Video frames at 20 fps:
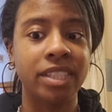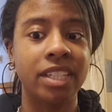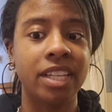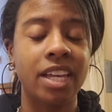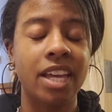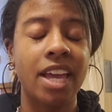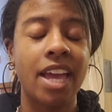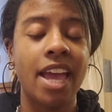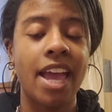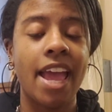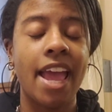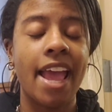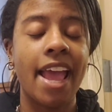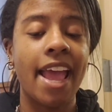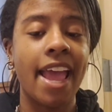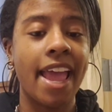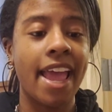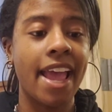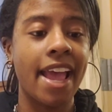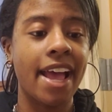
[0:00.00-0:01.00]

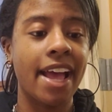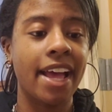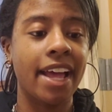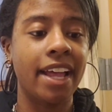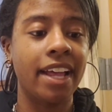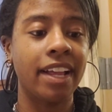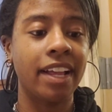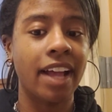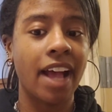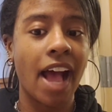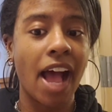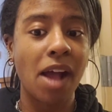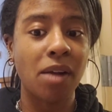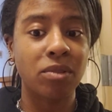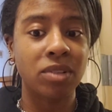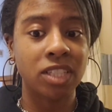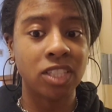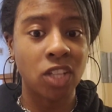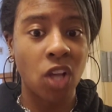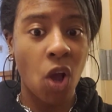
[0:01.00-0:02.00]
and I was
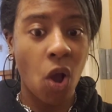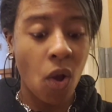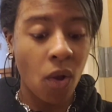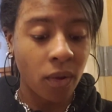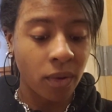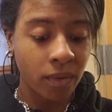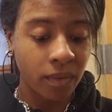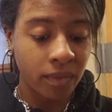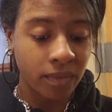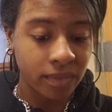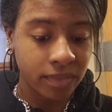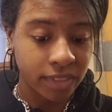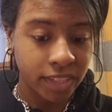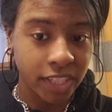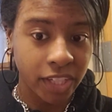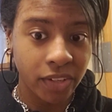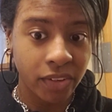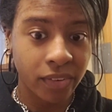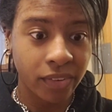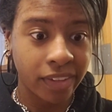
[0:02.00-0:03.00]
literally at the
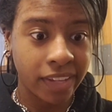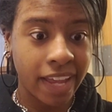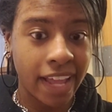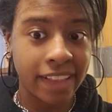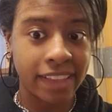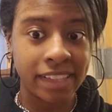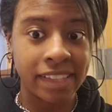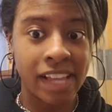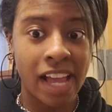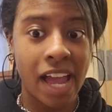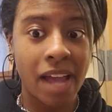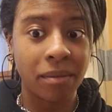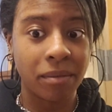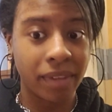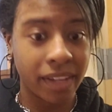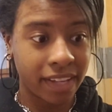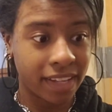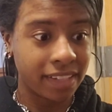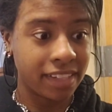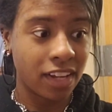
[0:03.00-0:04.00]
time, like I said, only
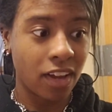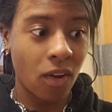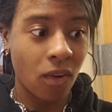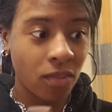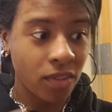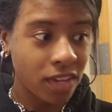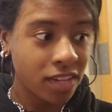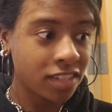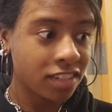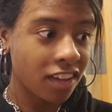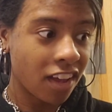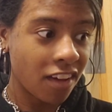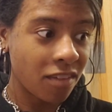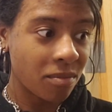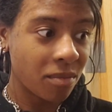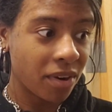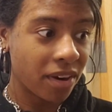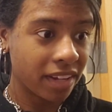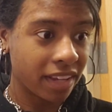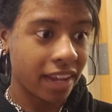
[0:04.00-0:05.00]
a sophomore, like
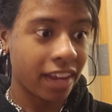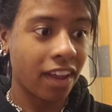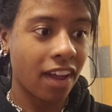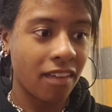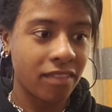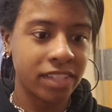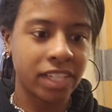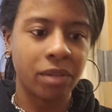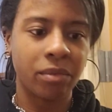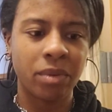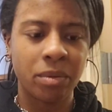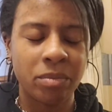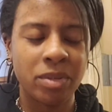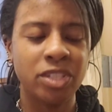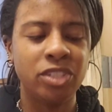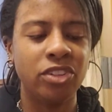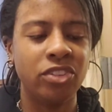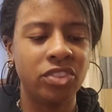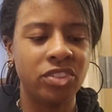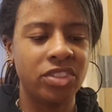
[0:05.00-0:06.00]
obviously I would have been junior that
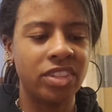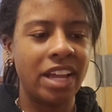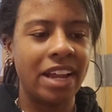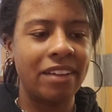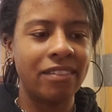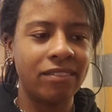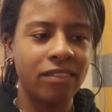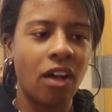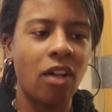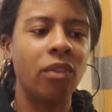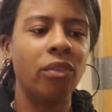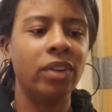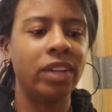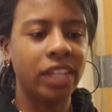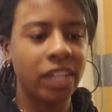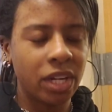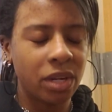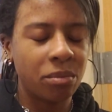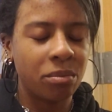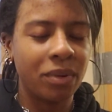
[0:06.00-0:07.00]
following year, but
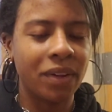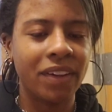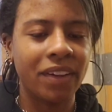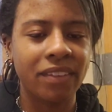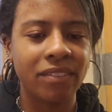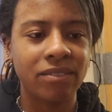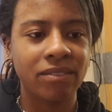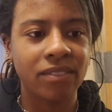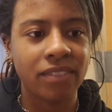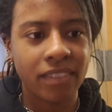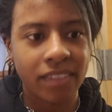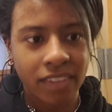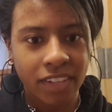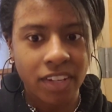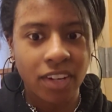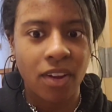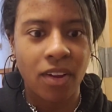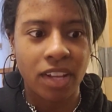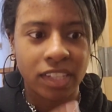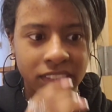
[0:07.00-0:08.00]
you know, a
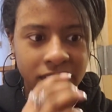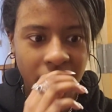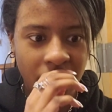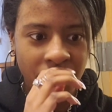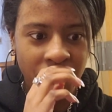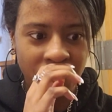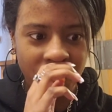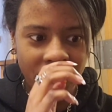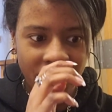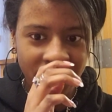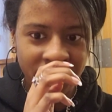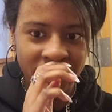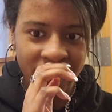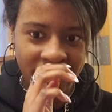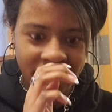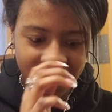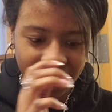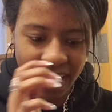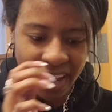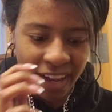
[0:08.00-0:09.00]
sophomore at that time,
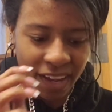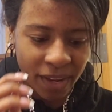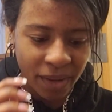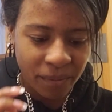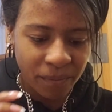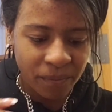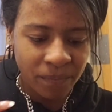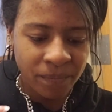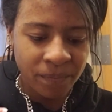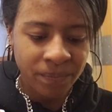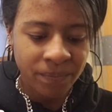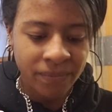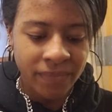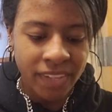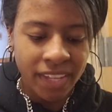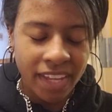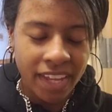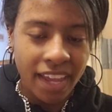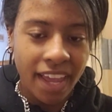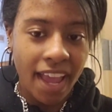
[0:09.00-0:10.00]
and
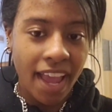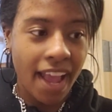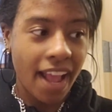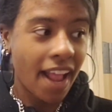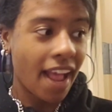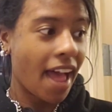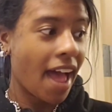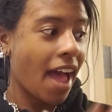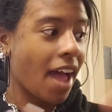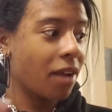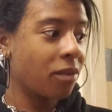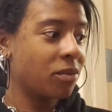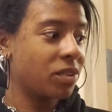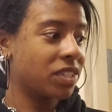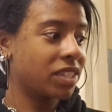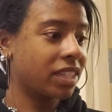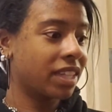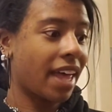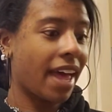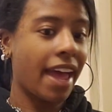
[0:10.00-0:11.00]
I was like
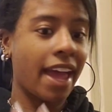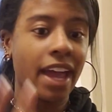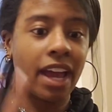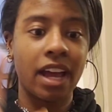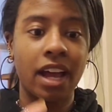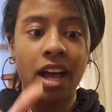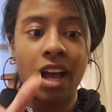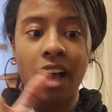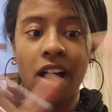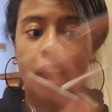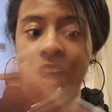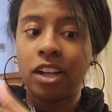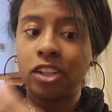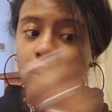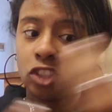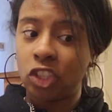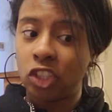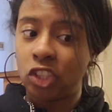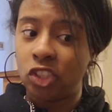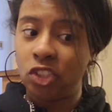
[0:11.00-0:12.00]

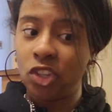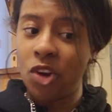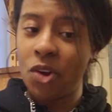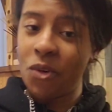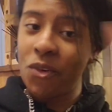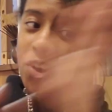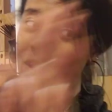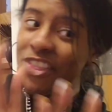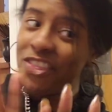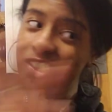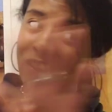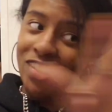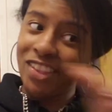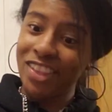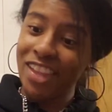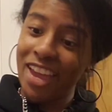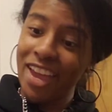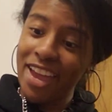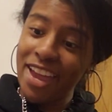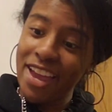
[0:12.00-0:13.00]
doing the thing,
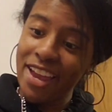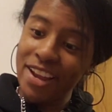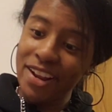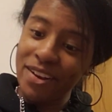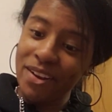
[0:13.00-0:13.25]
and obviously, like I